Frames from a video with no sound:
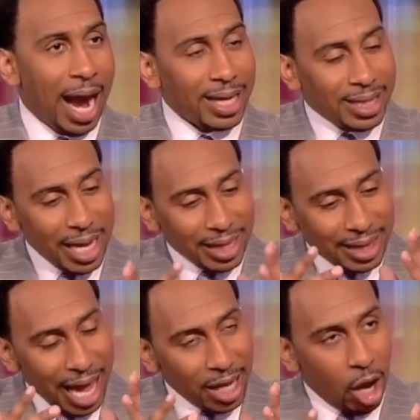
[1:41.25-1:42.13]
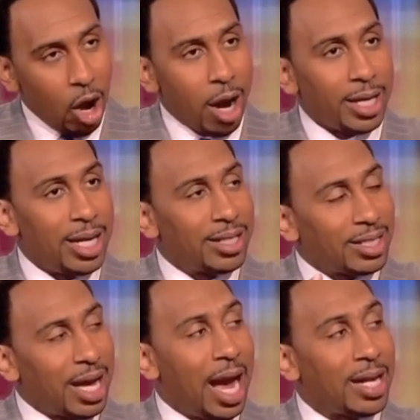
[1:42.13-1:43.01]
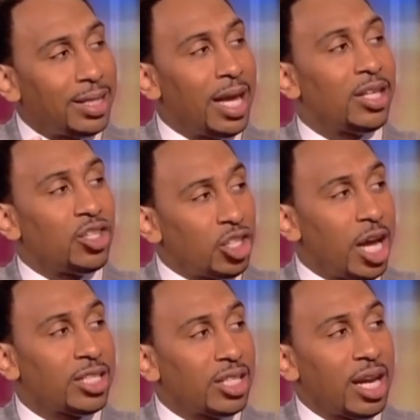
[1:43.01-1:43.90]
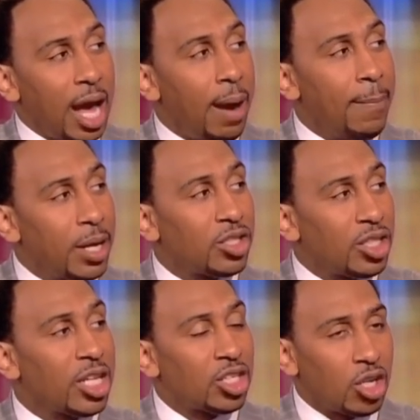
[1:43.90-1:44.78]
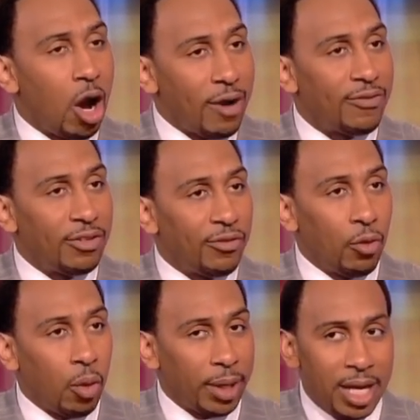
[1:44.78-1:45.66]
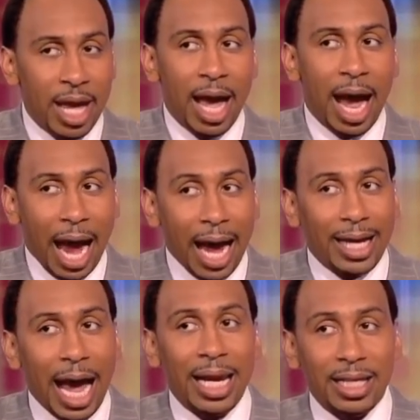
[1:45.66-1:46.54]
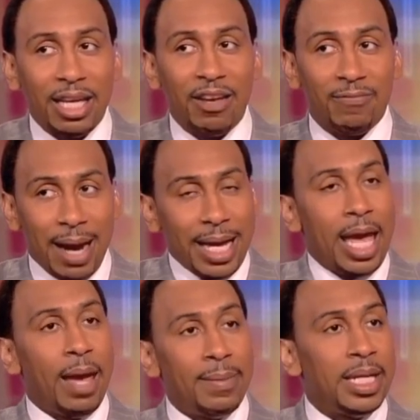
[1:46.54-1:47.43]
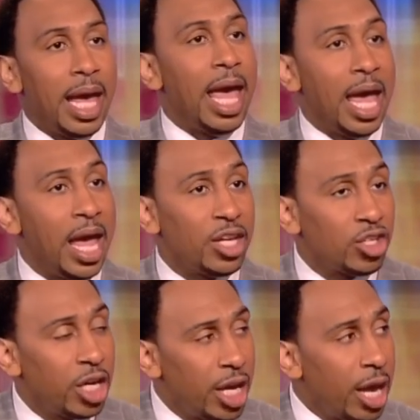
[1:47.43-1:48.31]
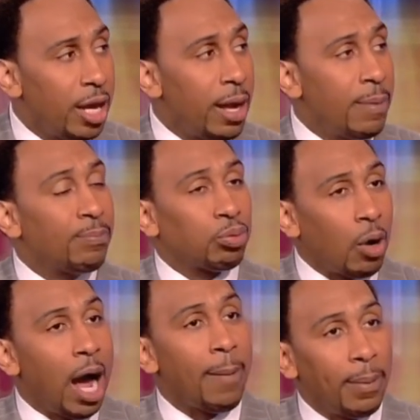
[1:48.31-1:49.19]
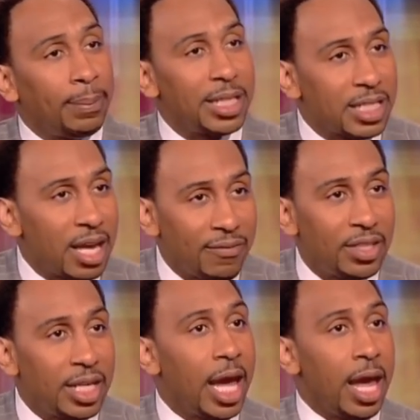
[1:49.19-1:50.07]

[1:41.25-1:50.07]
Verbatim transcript: I think that heart inside their chest and how much they're starving for it, I got to give Miami the edge wow. and, and probably seven